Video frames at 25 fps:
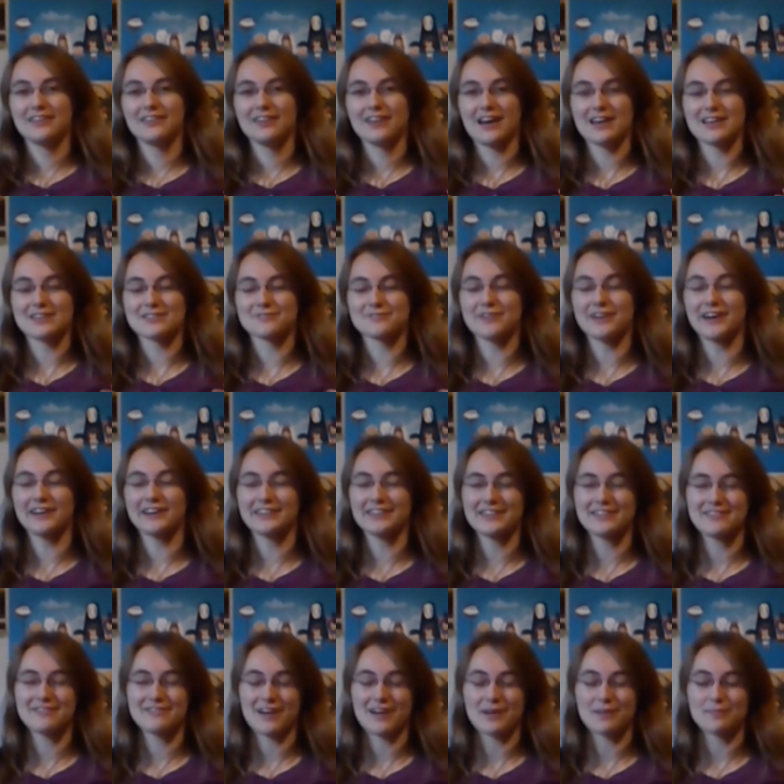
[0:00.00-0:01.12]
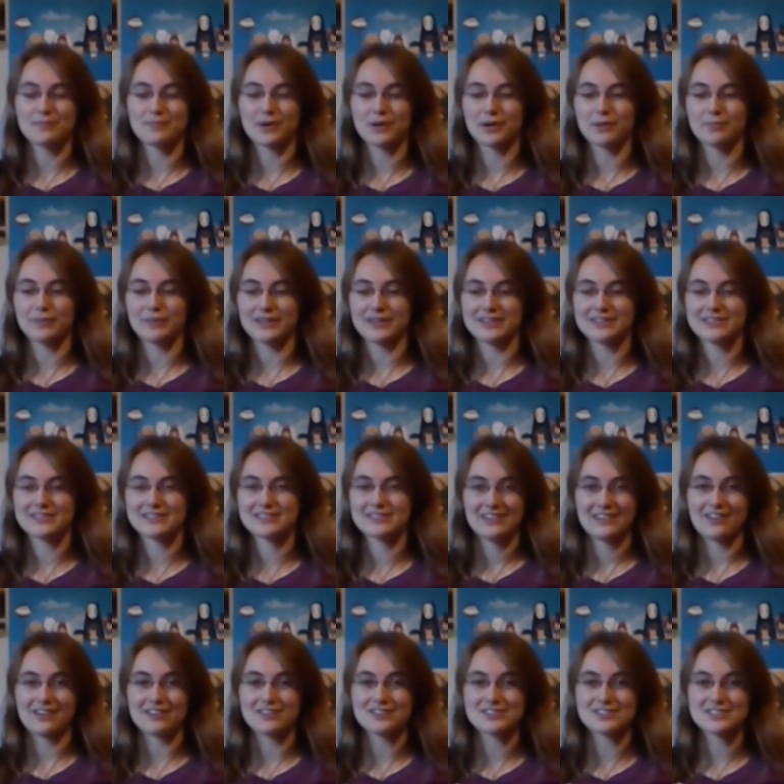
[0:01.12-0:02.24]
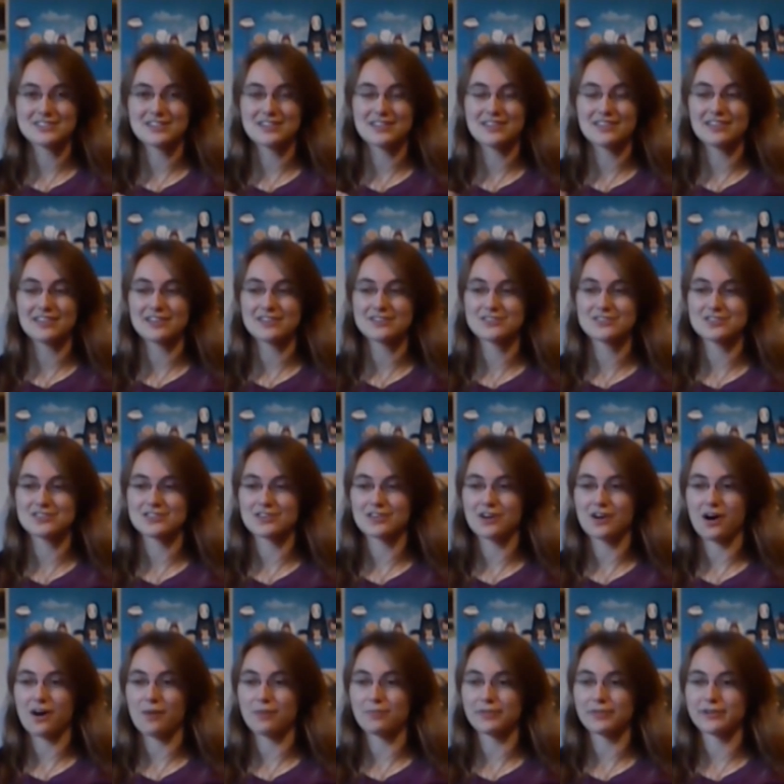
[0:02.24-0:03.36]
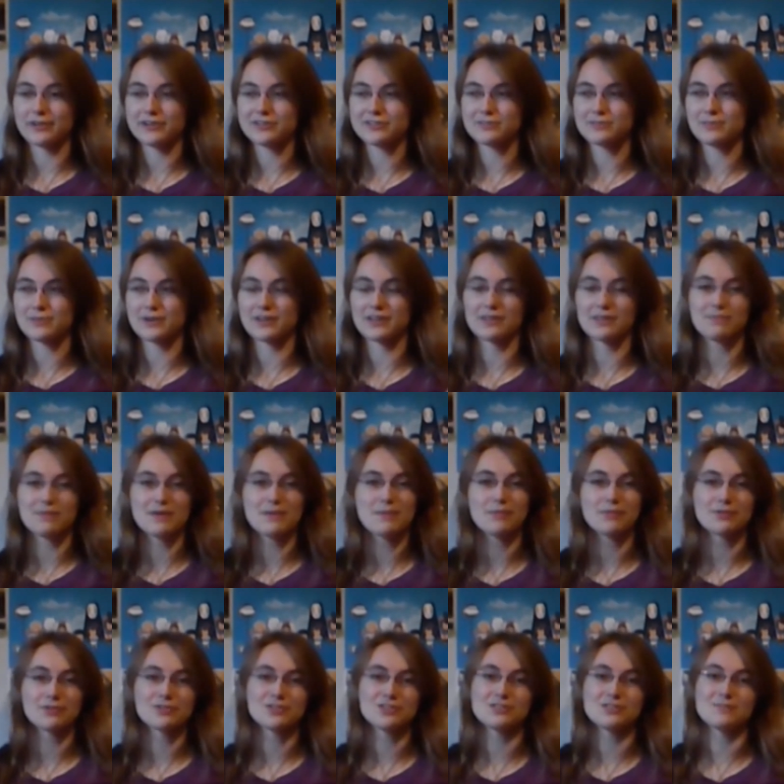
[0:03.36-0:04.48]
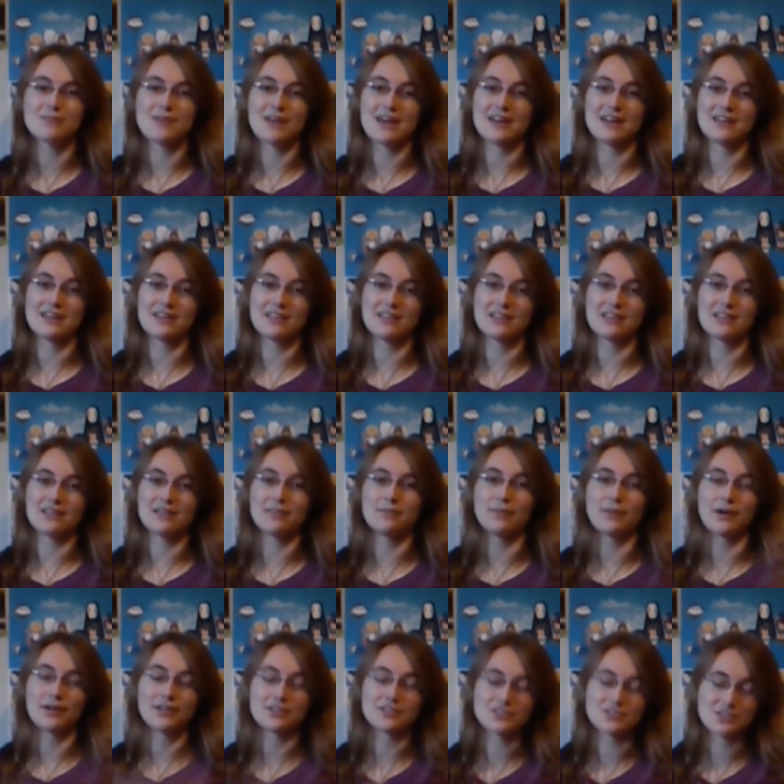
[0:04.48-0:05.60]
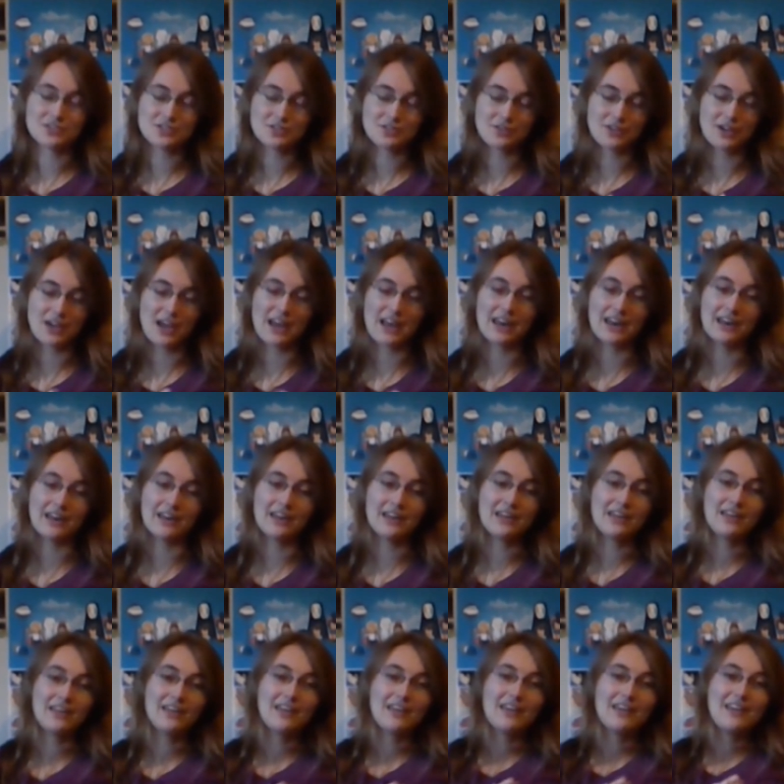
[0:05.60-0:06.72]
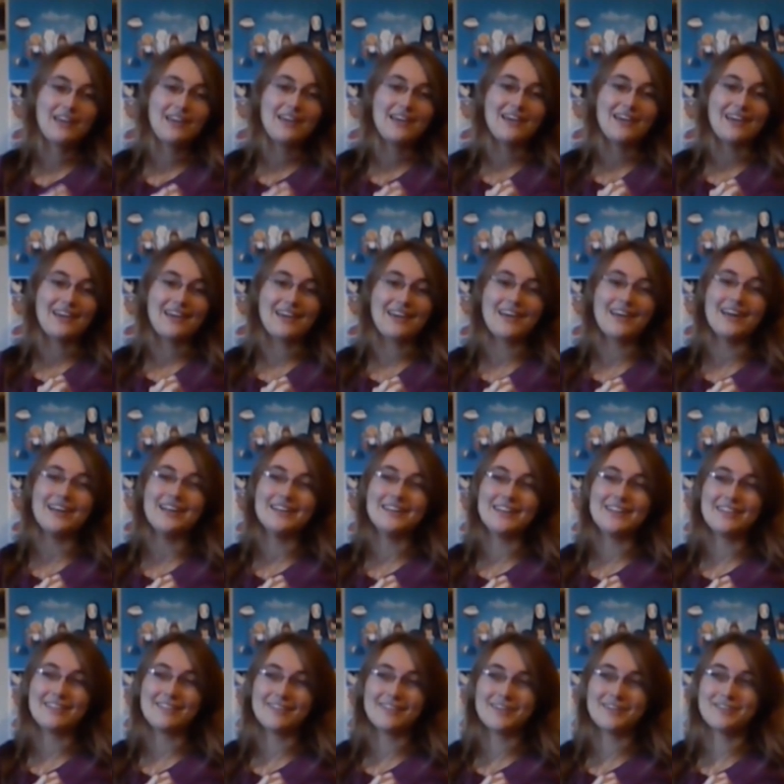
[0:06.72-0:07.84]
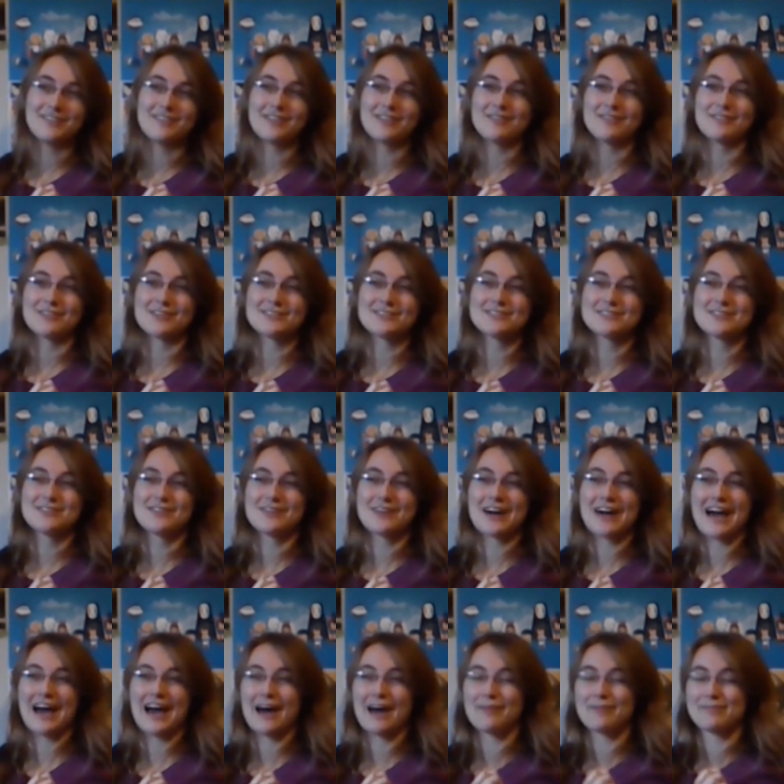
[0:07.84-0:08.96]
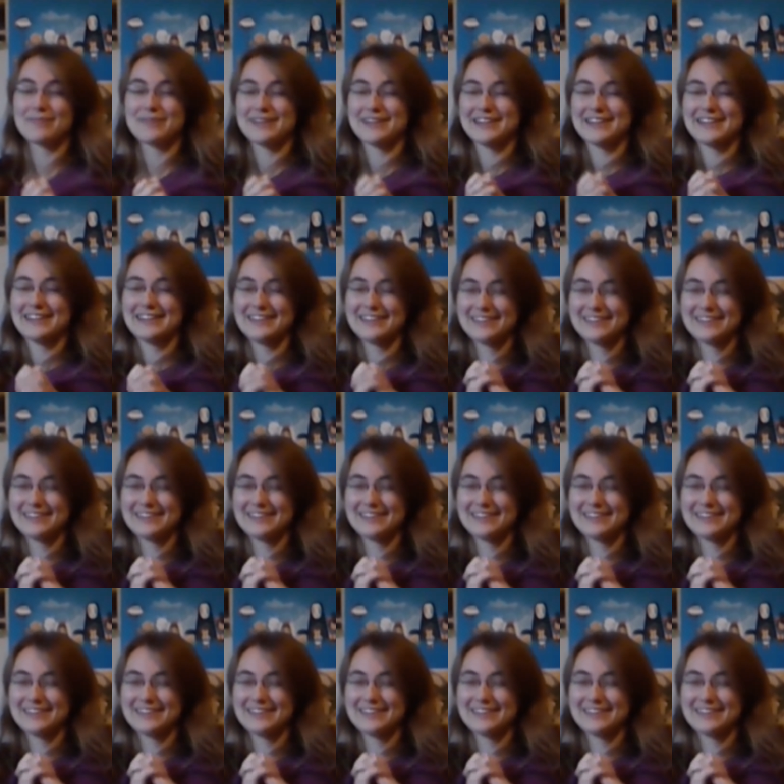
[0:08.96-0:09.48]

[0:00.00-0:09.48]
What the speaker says: has finally found purpose, not just in the things she's accomplished, but in the people she's met and the bonds she's created. And the three of them are so happy